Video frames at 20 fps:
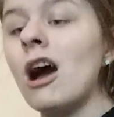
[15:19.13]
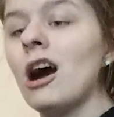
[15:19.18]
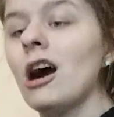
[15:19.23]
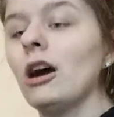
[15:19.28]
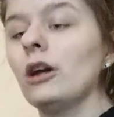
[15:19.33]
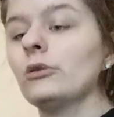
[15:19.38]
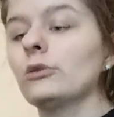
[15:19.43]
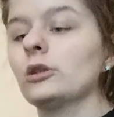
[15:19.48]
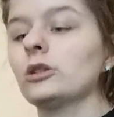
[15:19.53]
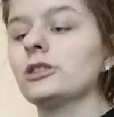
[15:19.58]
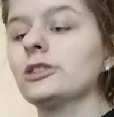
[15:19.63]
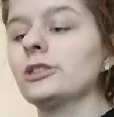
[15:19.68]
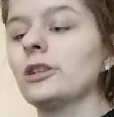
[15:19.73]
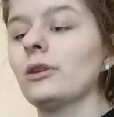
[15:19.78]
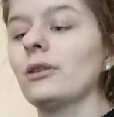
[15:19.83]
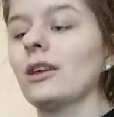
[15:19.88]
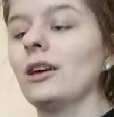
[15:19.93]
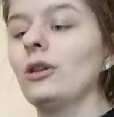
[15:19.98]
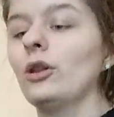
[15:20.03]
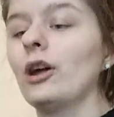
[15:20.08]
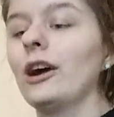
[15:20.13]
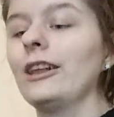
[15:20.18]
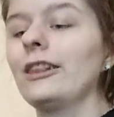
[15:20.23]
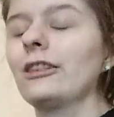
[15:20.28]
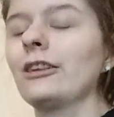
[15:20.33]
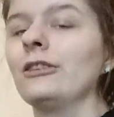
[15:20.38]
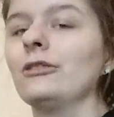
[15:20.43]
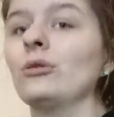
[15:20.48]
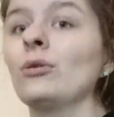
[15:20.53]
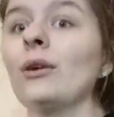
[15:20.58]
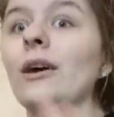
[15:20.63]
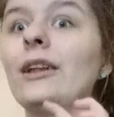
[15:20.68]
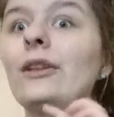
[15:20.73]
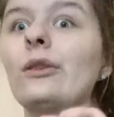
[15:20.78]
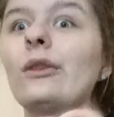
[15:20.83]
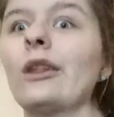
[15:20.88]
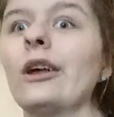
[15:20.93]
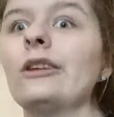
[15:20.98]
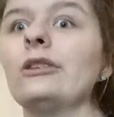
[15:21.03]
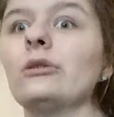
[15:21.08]
Or so then, like, there's, like,
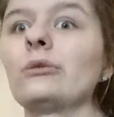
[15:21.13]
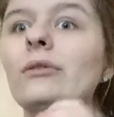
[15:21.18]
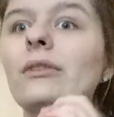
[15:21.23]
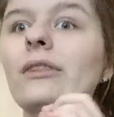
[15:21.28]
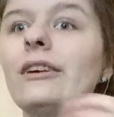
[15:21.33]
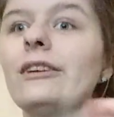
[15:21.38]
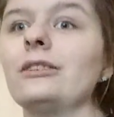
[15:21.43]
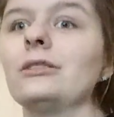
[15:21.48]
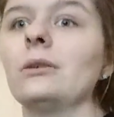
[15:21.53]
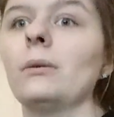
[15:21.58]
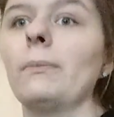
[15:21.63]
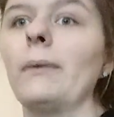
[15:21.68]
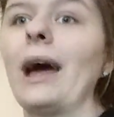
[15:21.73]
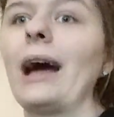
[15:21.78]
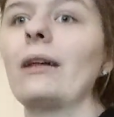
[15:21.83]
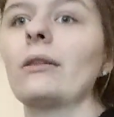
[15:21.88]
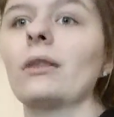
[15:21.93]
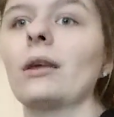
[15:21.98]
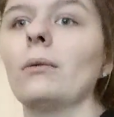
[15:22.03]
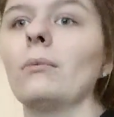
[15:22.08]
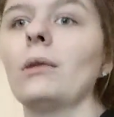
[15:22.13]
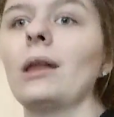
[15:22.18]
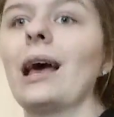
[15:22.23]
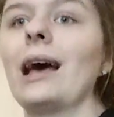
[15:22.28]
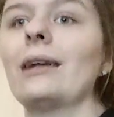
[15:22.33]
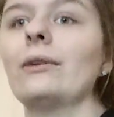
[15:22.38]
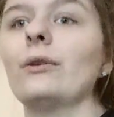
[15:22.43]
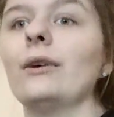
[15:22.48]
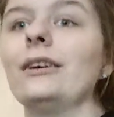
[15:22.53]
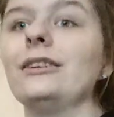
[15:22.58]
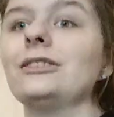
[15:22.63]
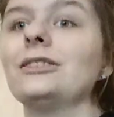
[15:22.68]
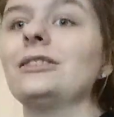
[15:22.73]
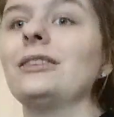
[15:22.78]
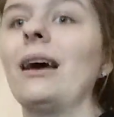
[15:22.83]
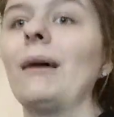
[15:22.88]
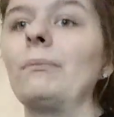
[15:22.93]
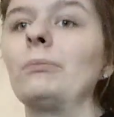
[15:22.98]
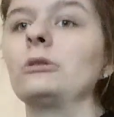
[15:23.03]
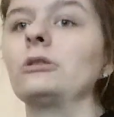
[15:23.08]
little things about them that, like,
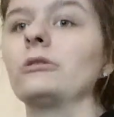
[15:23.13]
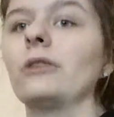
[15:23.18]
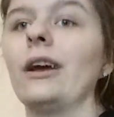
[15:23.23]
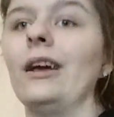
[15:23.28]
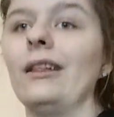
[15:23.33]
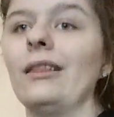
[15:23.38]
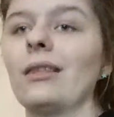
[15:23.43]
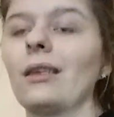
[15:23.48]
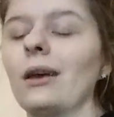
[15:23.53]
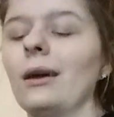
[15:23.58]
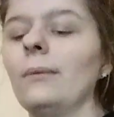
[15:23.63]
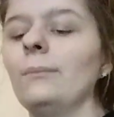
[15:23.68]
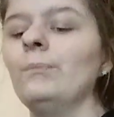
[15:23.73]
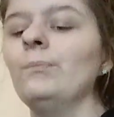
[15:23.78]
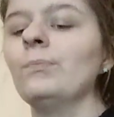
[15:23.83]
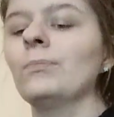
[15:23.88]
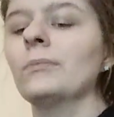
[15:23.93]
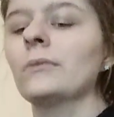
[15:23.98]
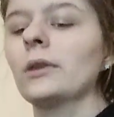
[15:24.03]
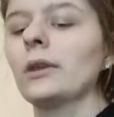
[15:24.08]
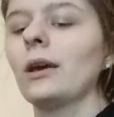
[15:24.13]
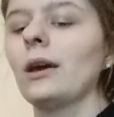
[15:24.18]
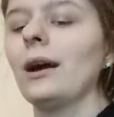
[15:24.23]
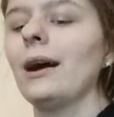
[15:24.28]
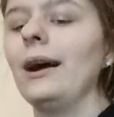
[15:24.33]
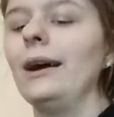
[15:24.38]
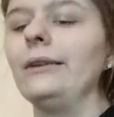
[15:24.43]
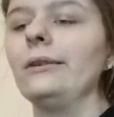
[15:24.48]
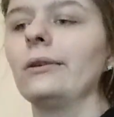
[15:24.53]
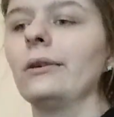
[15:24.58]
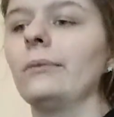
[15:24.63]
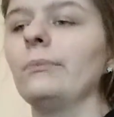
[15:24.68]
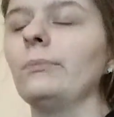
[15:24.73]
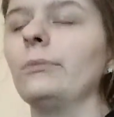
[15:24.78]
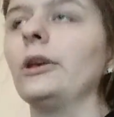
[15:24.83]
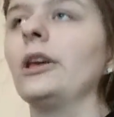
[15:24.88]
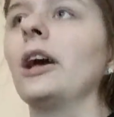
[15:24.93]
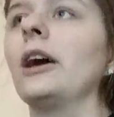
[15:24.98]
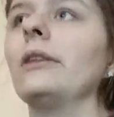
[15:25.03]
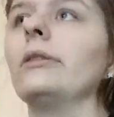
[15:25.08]
separate them, kind of,
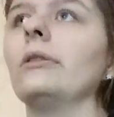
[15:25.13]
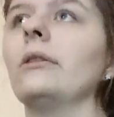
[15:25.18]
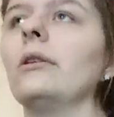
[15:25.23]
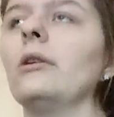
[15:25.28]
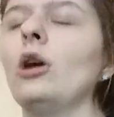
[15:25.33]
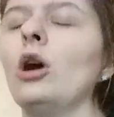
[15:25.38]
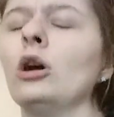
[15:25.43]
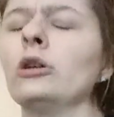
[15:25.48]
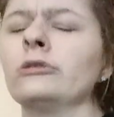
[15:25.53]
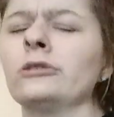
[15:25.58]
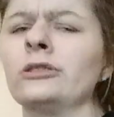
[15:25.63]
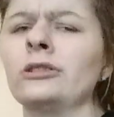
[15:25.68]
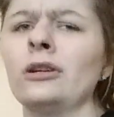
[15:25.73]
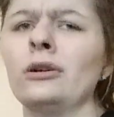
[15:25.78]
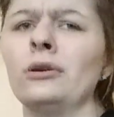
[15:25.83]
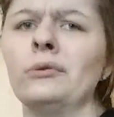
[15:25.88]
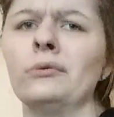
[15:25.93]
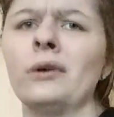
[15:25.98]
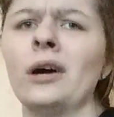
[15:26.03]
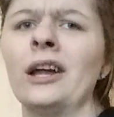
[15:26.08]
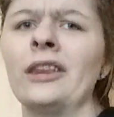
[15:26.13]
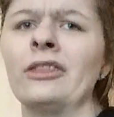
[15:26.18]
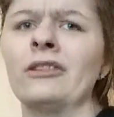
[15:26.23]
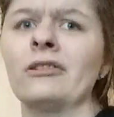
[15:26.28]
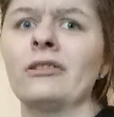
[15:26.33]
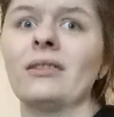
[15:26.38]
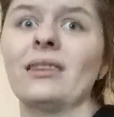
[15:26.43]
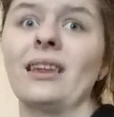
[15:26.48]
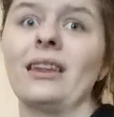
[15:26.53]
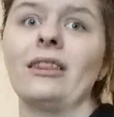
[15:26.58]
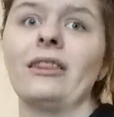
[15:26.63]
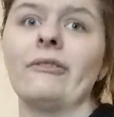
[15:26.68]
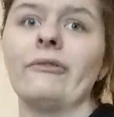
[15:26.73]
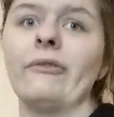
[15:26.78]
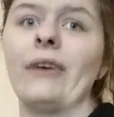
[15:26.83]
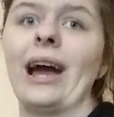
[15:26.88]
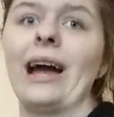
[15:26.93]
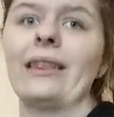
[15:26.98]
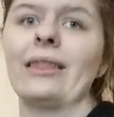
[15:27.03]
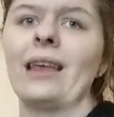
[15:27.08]
because also, other than the
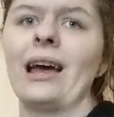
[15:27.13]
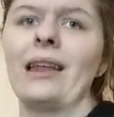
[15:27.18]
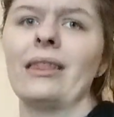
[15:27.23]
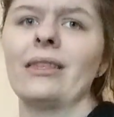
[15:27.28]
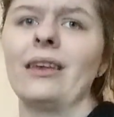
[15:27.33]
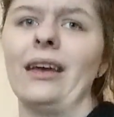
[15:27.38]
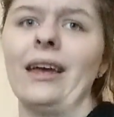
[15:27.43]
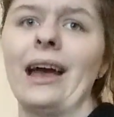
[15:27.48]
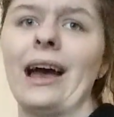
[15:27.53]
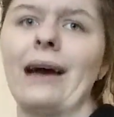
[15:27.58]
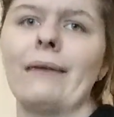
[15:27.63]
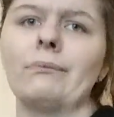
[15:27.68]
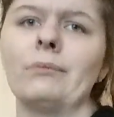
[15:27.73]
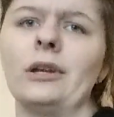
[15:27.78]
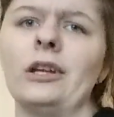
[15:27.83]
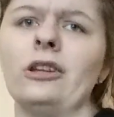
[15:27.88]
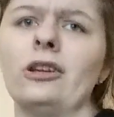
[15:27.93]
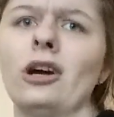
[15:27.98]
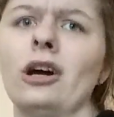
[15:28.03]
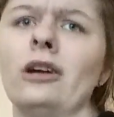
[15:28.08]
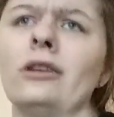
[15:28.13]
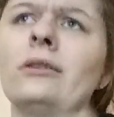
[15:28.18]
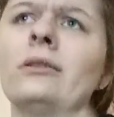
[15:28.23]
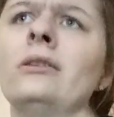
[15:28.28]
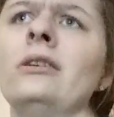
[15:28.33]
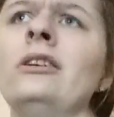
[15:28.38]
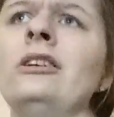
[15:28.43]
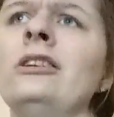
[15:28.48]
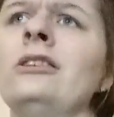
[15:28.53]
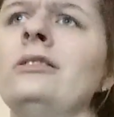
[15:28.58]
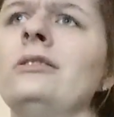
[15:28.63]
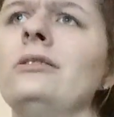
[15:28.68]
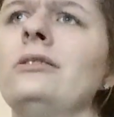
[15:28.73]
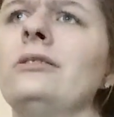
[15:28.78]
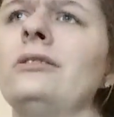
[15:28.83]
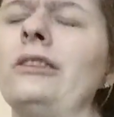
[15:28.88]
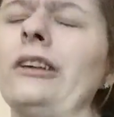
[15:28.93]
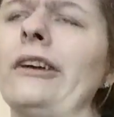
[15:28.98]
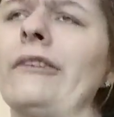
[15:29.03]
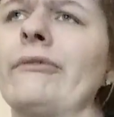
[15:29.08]
fact that they happen on
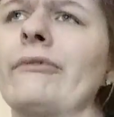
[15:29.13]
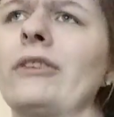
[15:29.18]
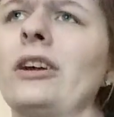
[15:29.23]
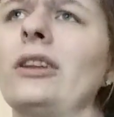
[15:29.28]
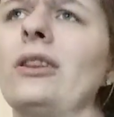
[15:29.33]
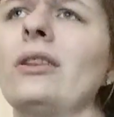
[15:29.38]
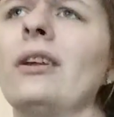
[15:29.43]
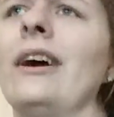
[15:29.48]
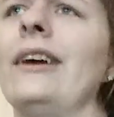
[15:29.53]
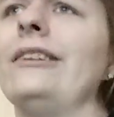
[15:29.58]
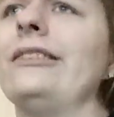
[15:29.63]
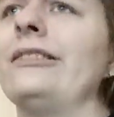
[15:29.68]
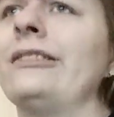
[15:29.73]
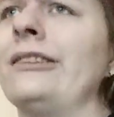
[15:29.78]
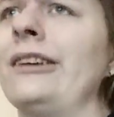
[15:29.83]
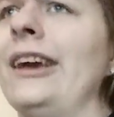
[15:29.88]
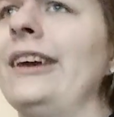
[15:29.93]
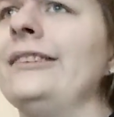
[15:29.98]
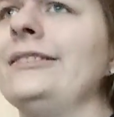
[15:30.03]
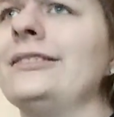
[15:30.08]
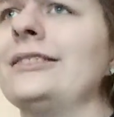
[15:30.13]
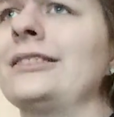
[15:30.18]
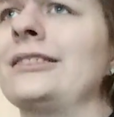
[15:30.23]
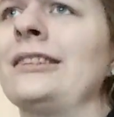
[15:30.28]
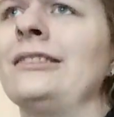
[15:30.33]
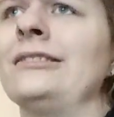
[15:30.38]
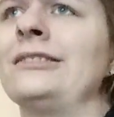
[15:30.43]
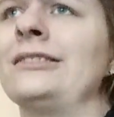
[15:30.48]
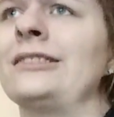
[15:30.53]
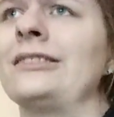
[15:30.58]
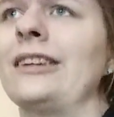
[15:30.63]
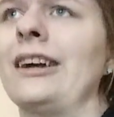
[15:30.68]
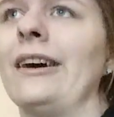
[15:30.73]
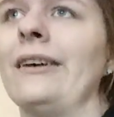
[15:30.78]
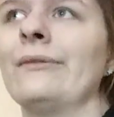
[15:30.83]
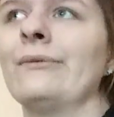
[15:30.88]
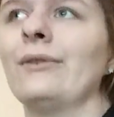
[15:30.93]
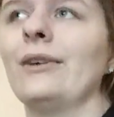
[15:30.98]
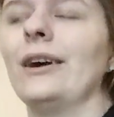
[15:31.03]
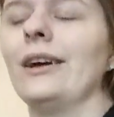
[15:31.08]
different, like, dates and
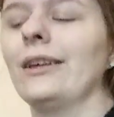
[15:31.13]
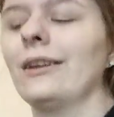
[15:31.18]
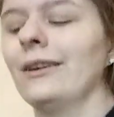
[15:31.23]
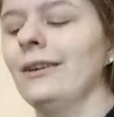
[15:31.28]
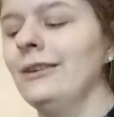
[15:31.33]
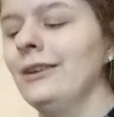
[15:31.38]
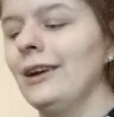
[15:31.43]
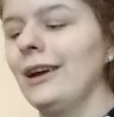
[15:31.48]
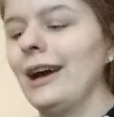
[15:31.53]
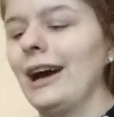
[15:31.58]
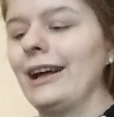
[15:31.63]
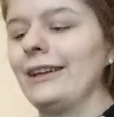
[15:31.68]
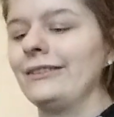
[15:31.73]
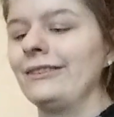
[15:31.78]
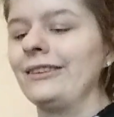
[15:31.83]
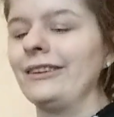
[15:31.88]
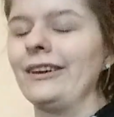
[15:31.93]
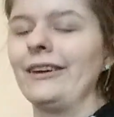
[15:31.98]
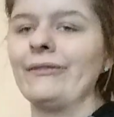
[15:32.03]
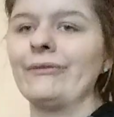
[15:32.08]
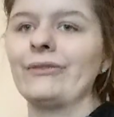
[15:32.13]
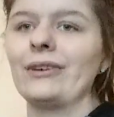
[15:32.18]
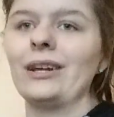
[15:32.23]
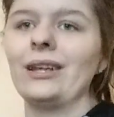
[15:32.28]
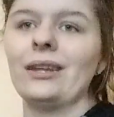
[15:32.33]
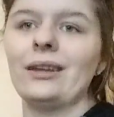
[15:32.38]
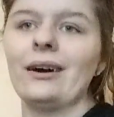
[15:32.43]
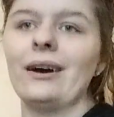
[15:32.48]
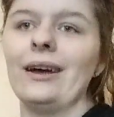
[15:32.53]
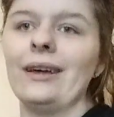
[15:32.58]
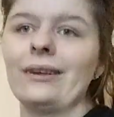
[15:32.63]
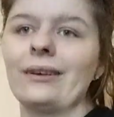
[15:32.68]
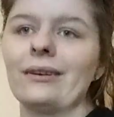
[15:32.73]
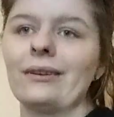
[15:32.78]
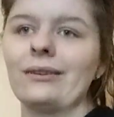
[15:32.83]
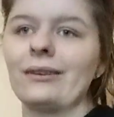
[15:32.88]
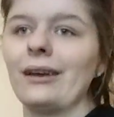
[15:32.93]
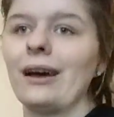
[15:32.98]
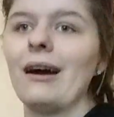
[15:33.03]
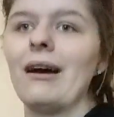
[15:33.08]
stuff, like, at different, like,
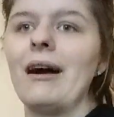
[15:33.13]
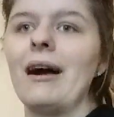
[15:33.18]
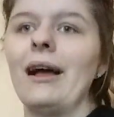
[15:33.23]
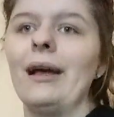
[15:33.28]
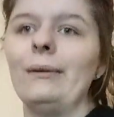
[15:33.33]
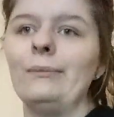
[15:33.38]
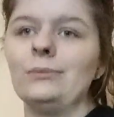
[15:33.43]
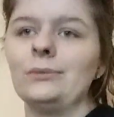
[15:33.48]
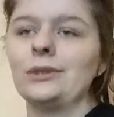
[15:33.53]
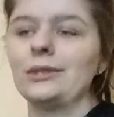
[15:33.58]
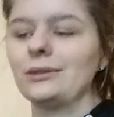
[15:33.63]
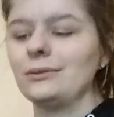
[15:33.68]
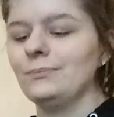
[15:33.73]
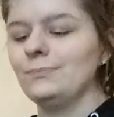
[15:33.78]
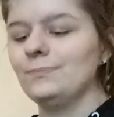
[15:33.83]
times